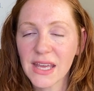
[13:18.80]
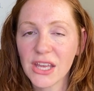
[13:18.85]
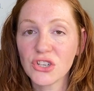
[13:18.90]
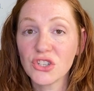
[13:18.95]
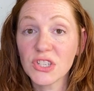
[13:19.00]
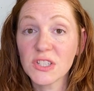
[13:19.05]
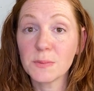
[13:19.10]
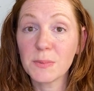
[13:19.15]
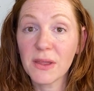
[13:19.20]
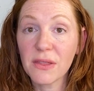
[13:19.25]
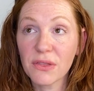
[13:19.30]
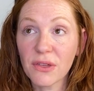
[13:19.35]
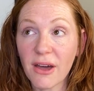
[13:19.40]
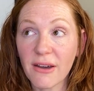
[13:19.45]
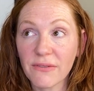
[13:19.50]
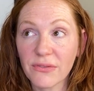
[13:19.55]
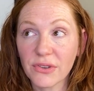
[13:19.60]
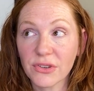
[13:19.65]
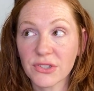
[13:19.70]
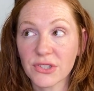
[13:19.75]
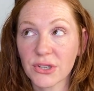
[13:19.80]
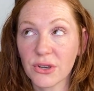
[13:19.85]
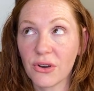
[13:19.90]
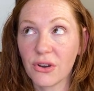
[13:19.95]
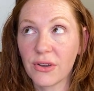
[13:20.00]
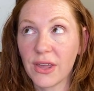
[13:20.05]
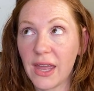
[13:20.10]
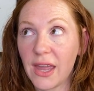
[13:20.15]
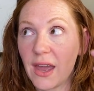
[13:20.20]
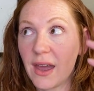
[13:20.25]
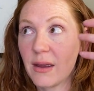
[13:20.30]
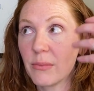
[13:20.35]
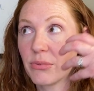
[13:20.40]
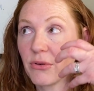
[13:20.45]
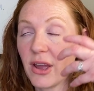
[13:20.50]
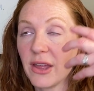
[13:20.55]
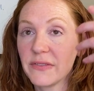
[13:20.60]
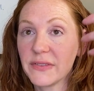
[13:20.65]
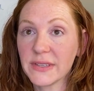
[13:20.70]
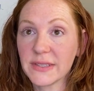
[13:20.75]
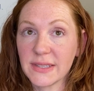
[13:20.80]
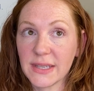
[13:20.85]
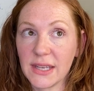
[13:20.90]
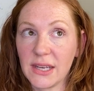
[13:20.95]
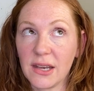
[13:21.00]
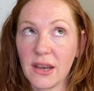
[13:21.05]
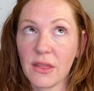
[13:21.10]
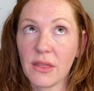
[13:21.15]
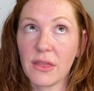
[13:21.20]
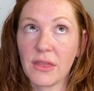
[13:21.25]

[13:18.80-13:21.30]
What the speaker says: Just be thoughtful. So, okay, I brought this in.